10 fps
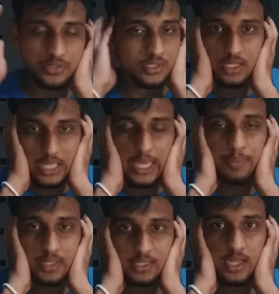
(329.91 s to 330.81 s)

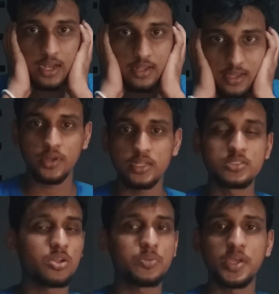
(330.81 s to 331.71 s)
keeping that, it's going
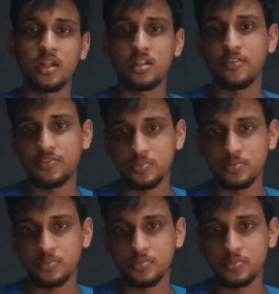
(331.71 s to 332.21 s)
to be uncomfortable.